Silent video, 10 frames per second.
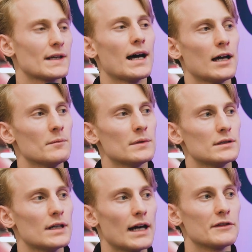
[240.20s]
time
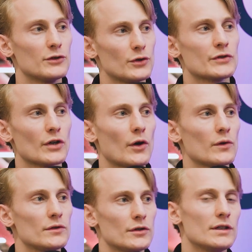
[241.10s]
yep. and to do
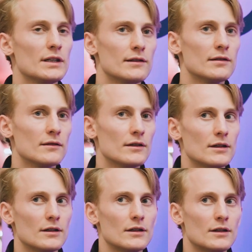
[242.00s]
so you need
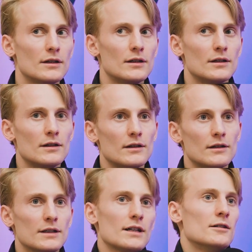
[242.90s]

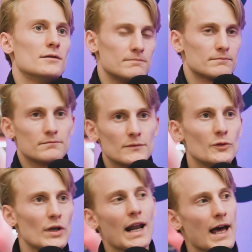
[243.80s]
yeah
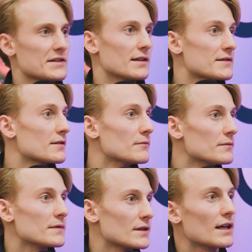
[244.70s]
real assets
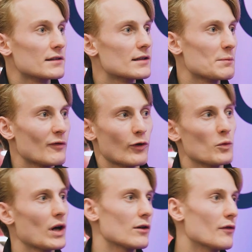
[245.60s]
that that perform
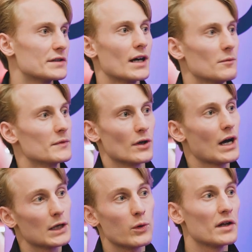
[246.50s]
well over time so
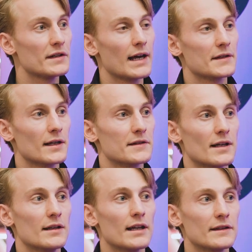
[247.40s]
high quality assets
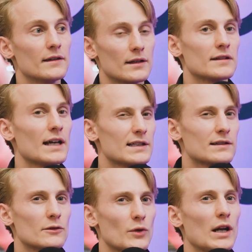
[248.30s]
and and and
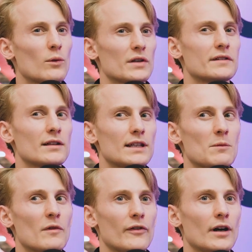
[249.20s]
that's really what the
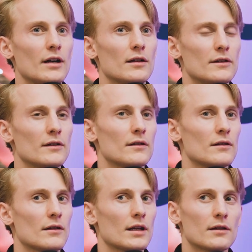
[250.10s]
gamified
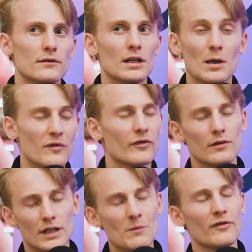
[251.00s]
like the
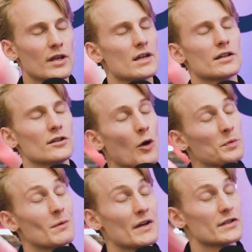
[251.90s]
gamification
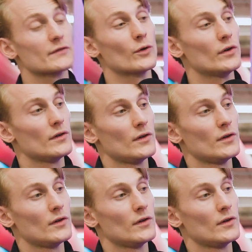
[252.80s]
optimizes for you